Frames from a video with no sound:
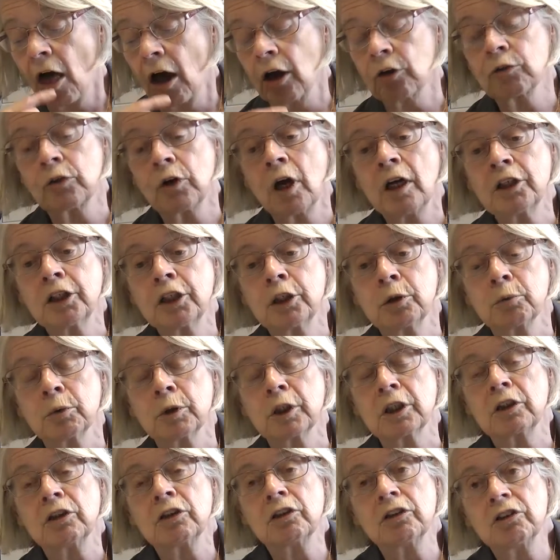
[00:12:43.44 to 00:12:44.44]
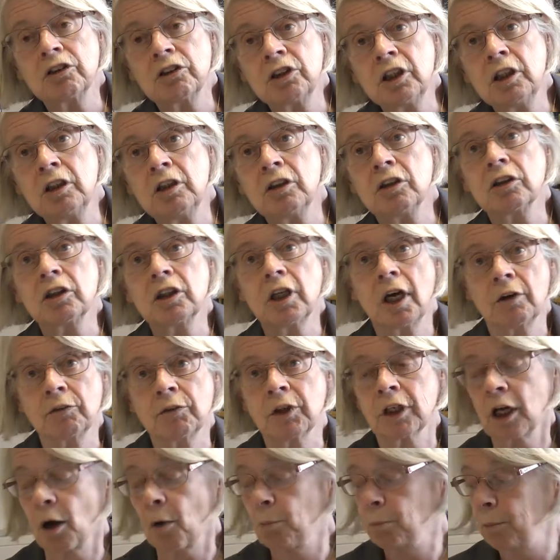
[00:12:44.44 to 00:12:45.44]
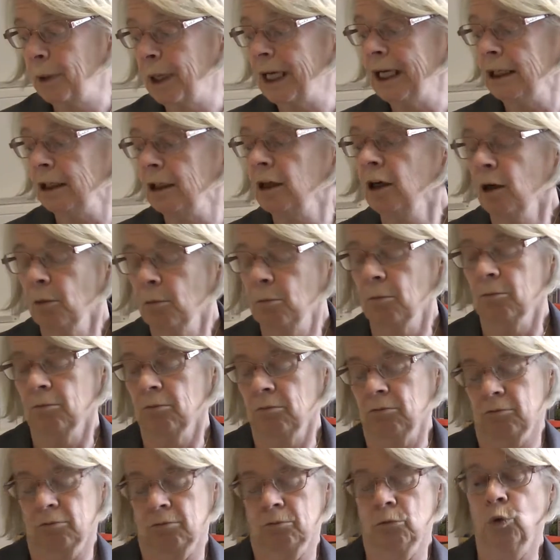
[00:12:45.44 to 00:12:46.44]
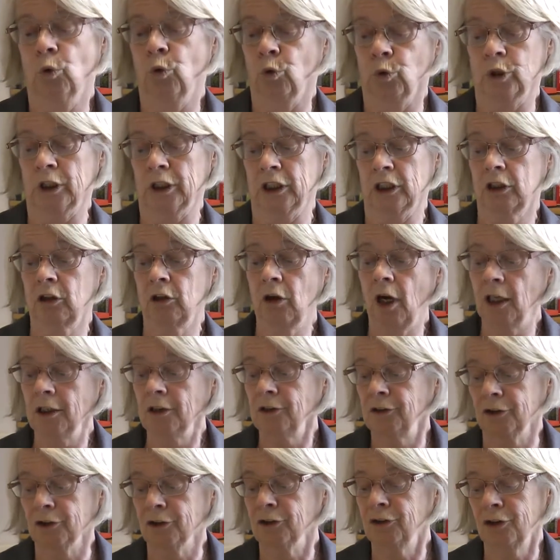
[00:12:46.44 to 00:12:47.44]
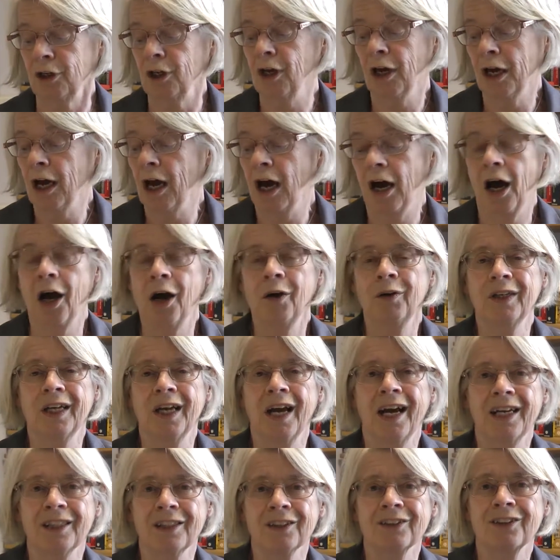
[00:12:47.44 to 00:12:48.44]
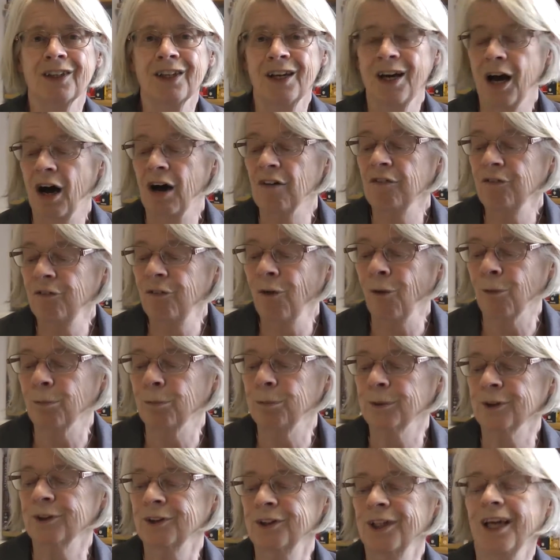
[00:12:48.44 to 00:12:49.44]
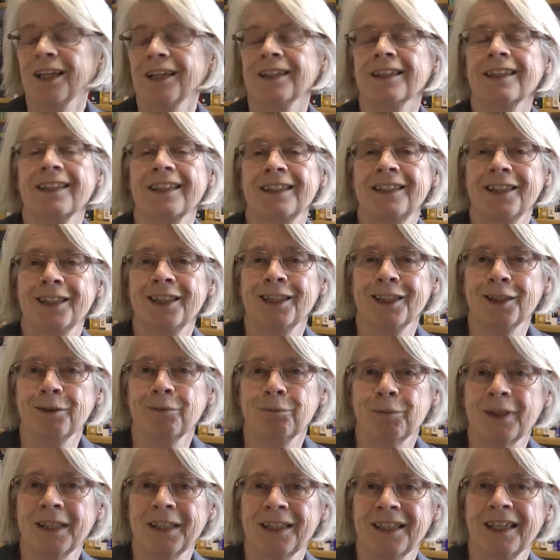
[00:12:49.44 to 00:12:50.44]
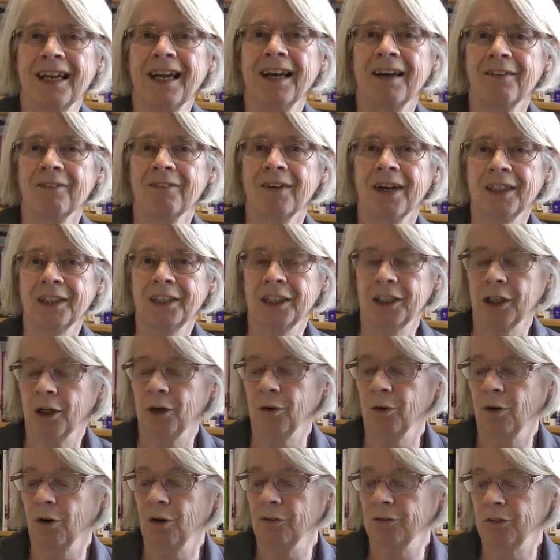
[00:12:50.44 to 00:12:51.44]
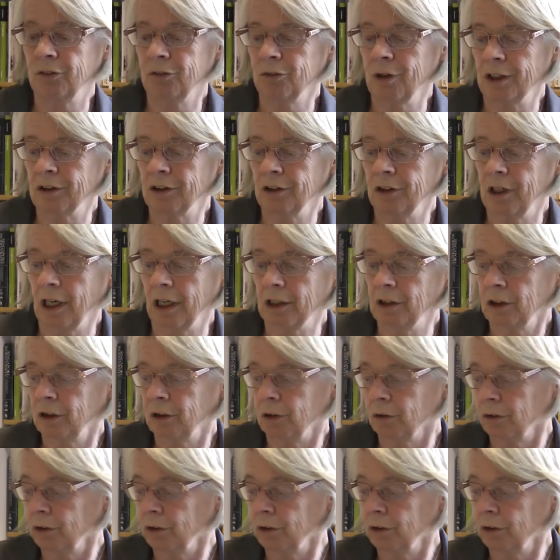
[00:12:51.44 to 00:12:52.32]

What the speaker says: And Russia, which is seen as having a big mortgage crisis, only has a 4% GDP ratio of residential